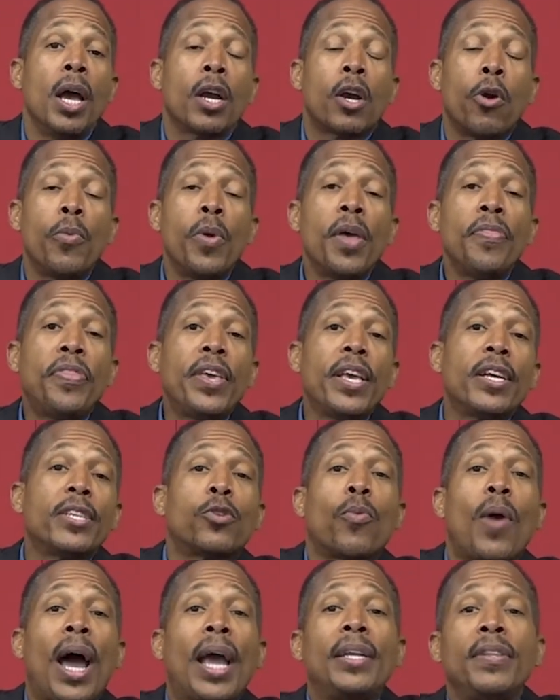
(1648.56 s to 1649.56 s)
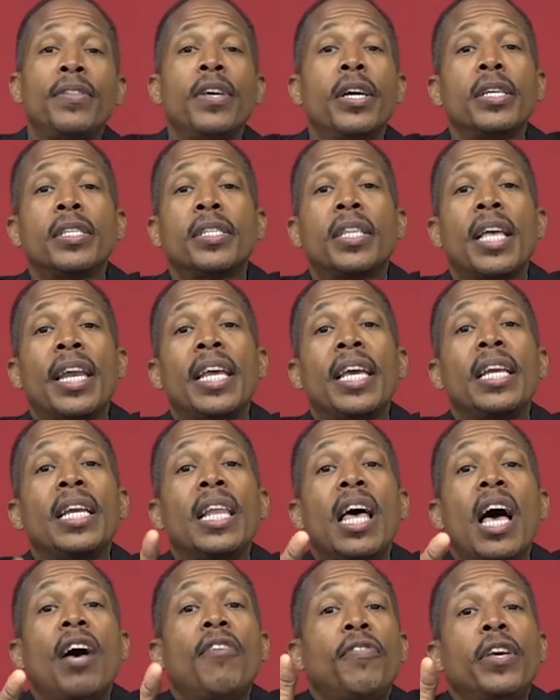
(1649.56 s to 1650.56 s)
Corinthians write this that he
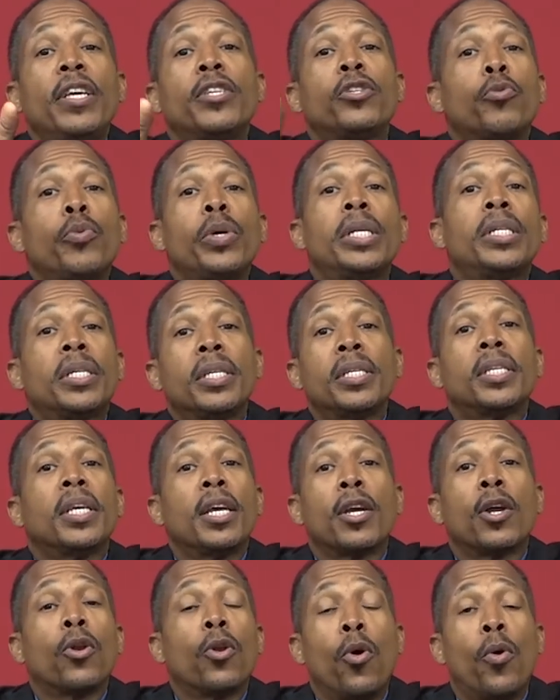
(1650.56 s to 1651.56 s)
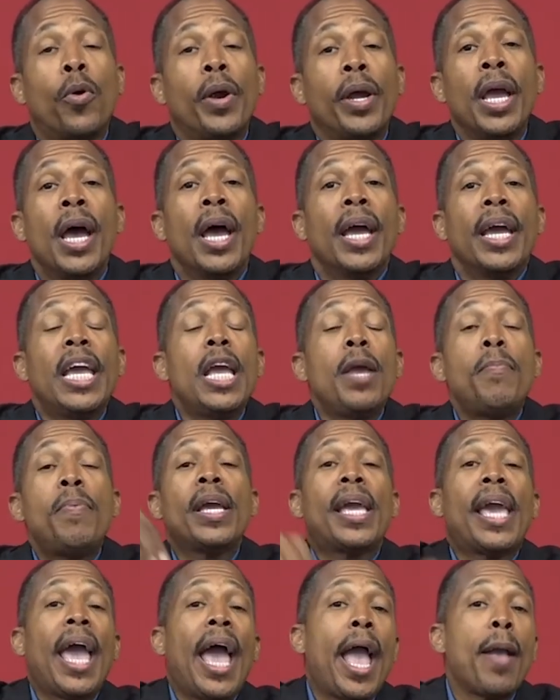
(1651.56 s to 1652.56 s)
left his riches and glory, he
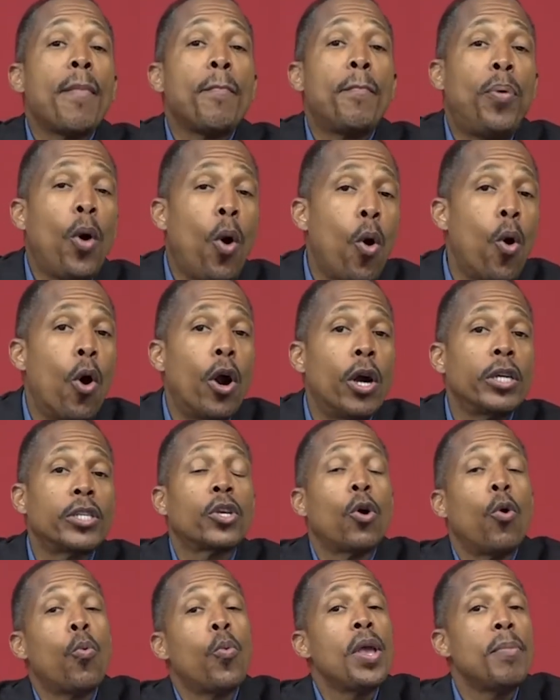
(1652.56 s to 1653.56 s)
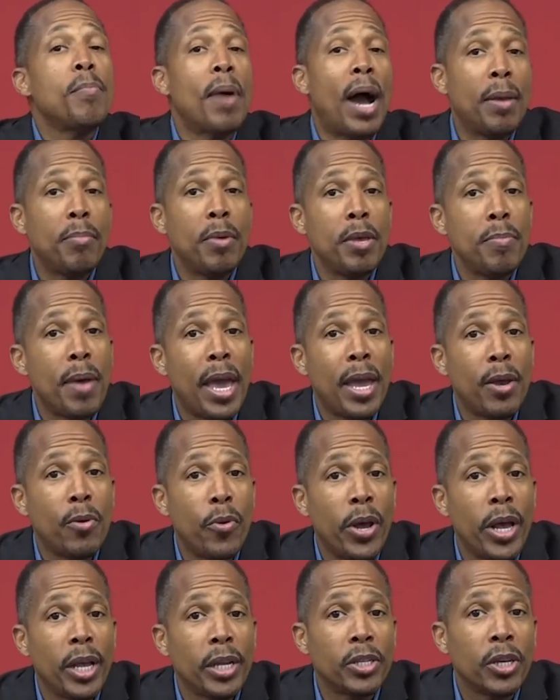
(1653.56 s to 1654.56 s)
became poor so we might be made
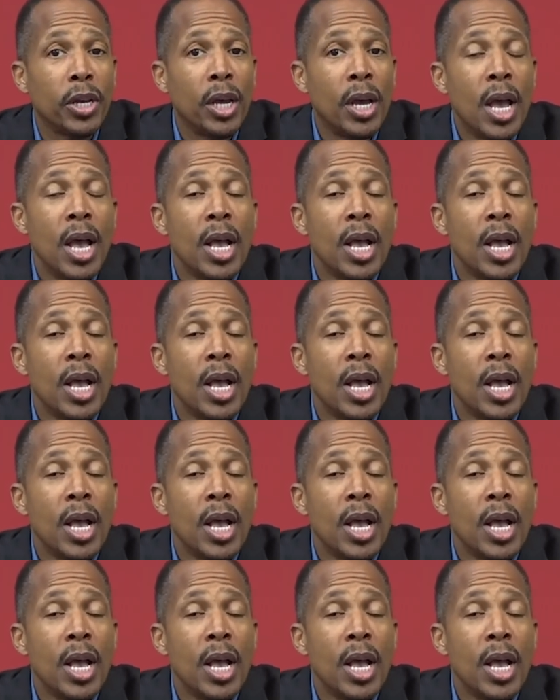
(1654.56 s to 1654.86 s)
rich.